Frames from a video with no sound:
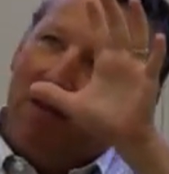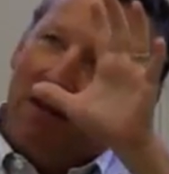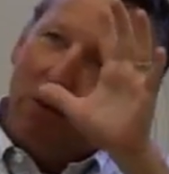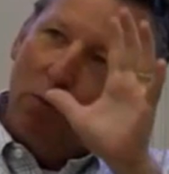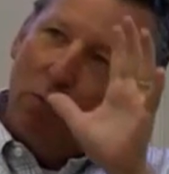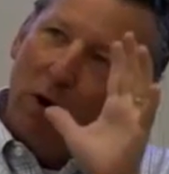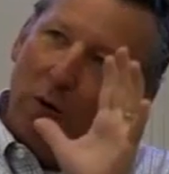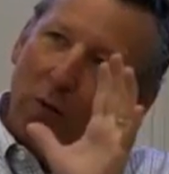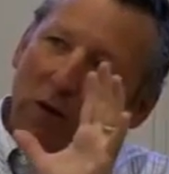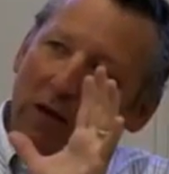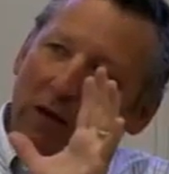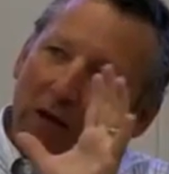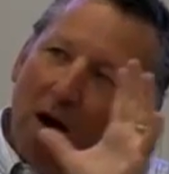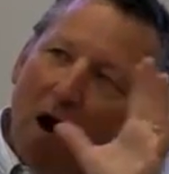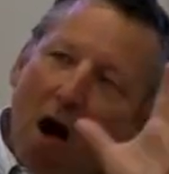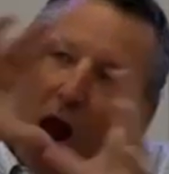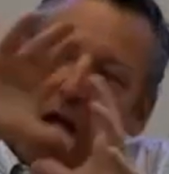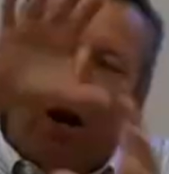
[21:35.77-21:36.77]
and then where
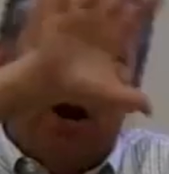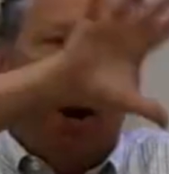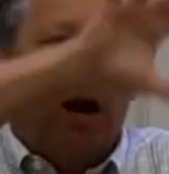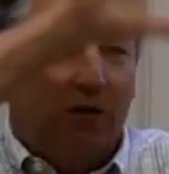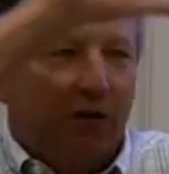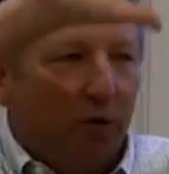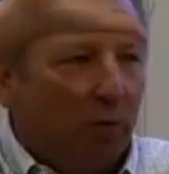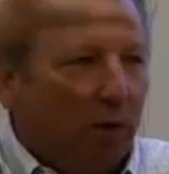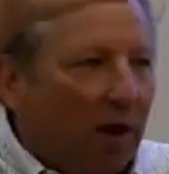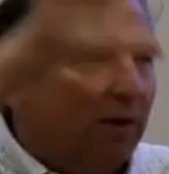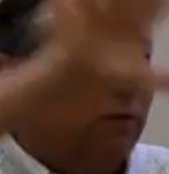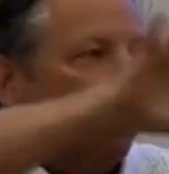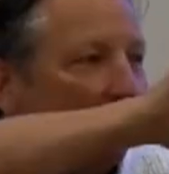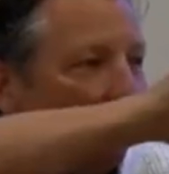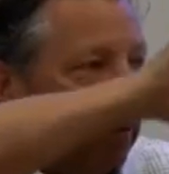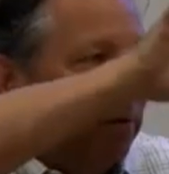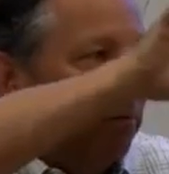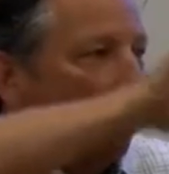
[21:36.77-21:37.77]
we colonized the
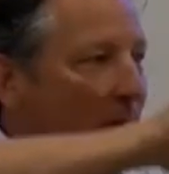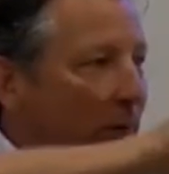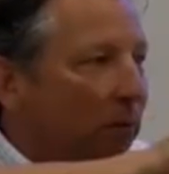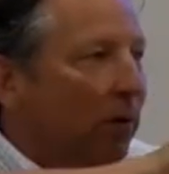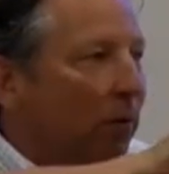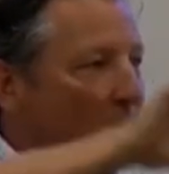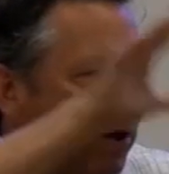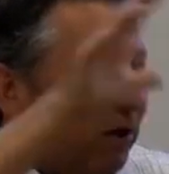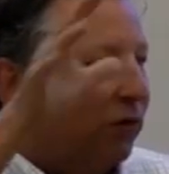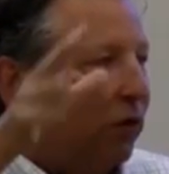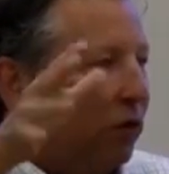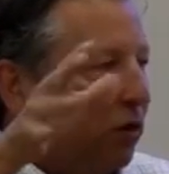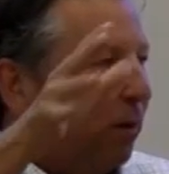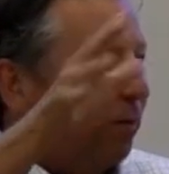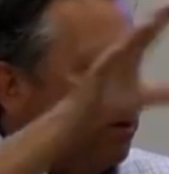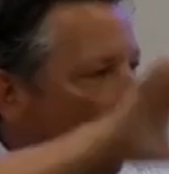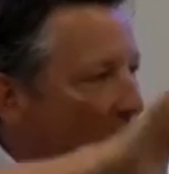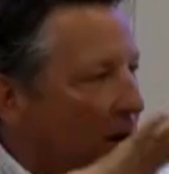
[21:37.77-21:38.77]
rest, where
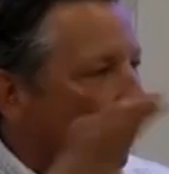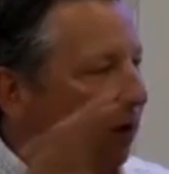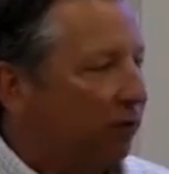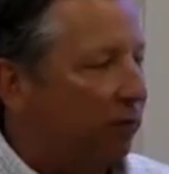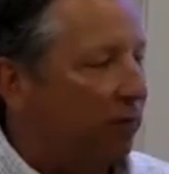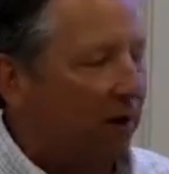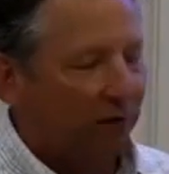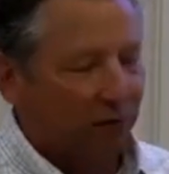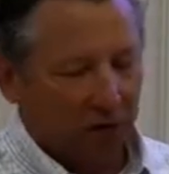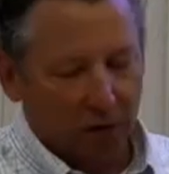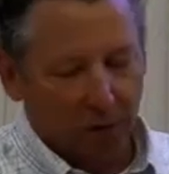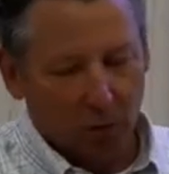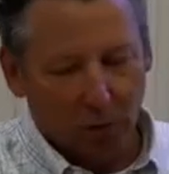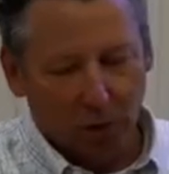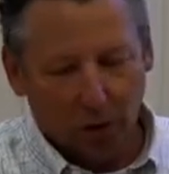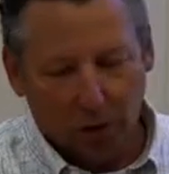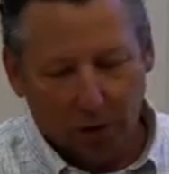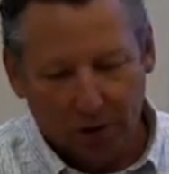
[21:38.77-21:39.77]
Western Europe colonized the
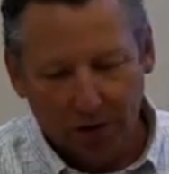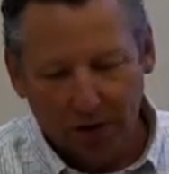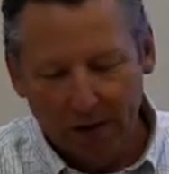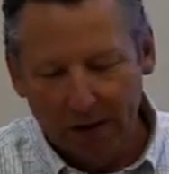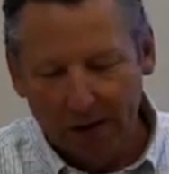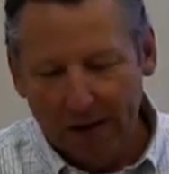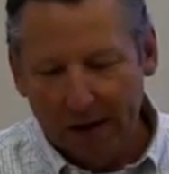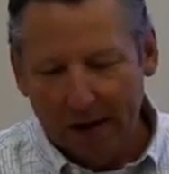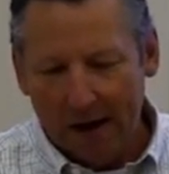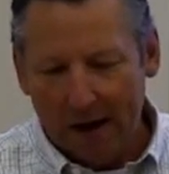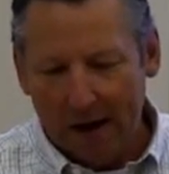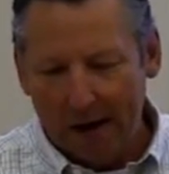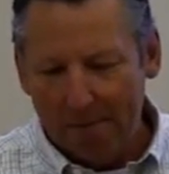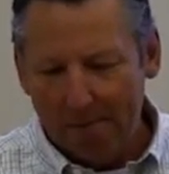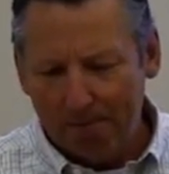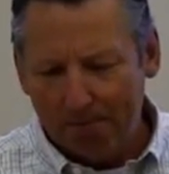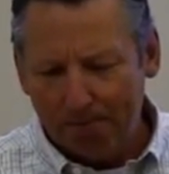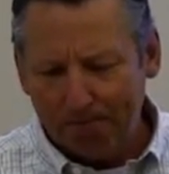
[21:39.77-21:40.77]
rest of the world,
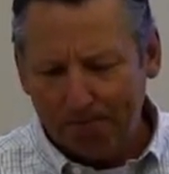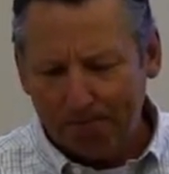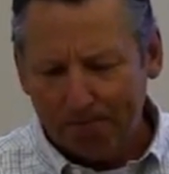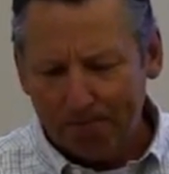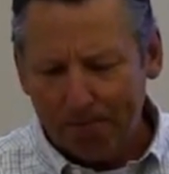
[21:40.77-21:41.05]
um,